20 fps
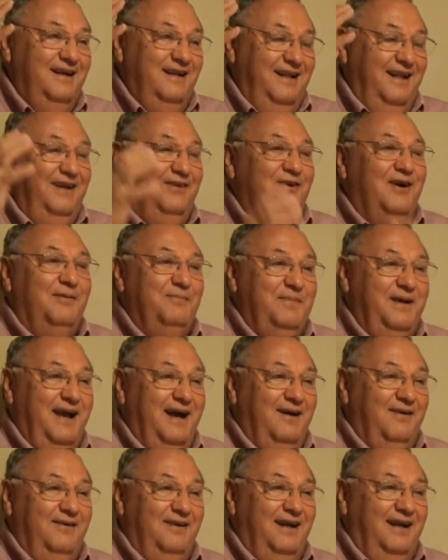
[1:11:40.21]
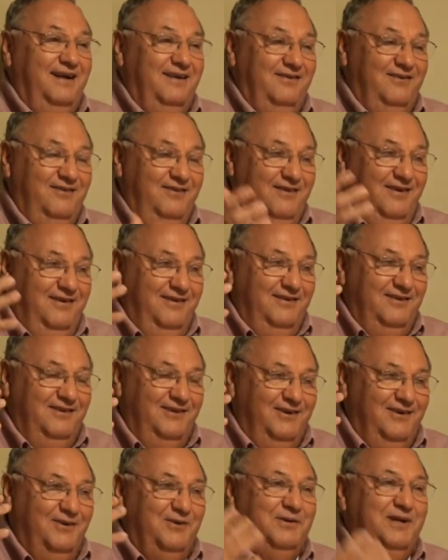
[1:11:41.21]
they dropped me out, and
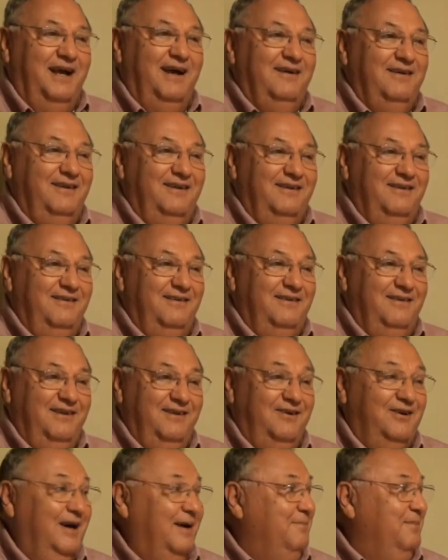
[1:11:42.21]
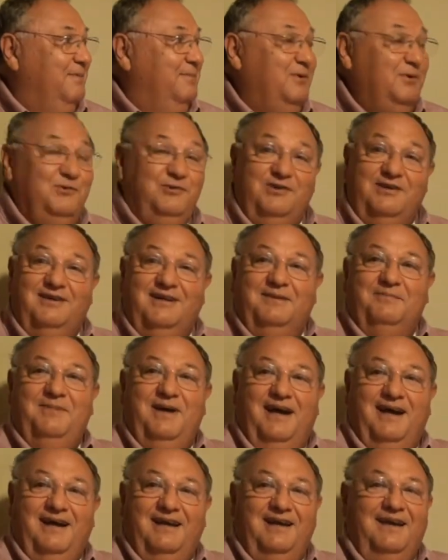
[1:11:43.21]
I go down and grab the moose and run
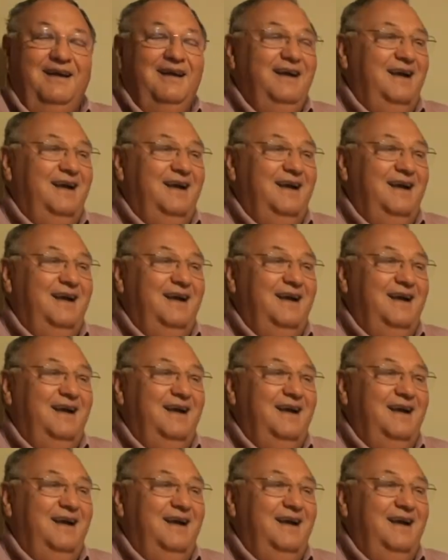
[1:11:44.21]
back,